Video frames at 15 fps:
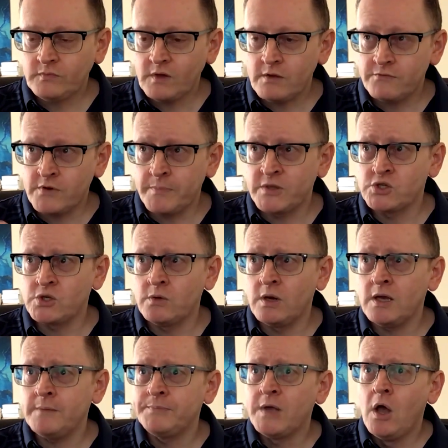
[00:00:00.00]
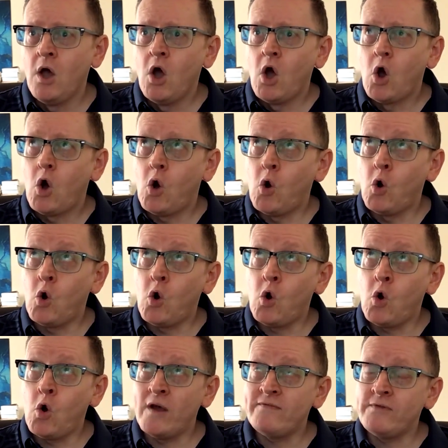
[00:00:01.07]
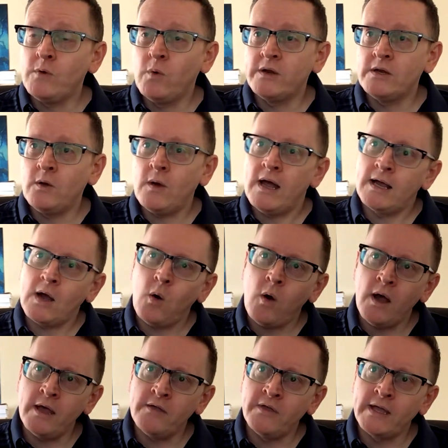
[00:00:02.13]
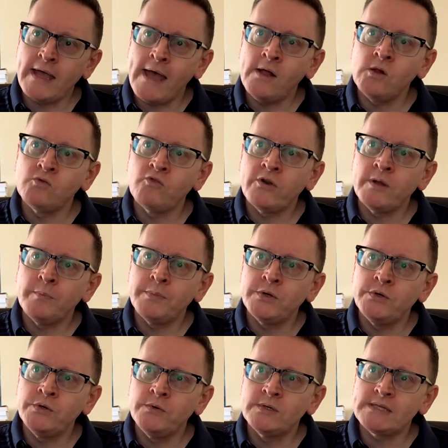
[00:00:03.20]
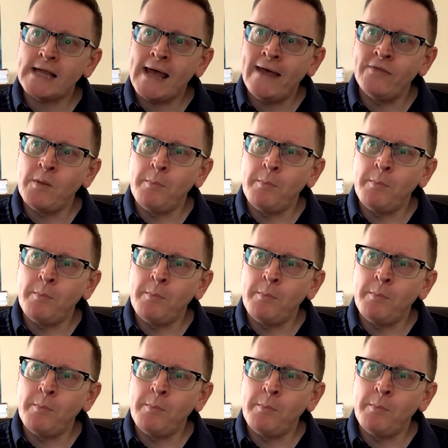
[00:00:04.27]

from the jeweler, or if you want to acquire the Gale Runner boots and the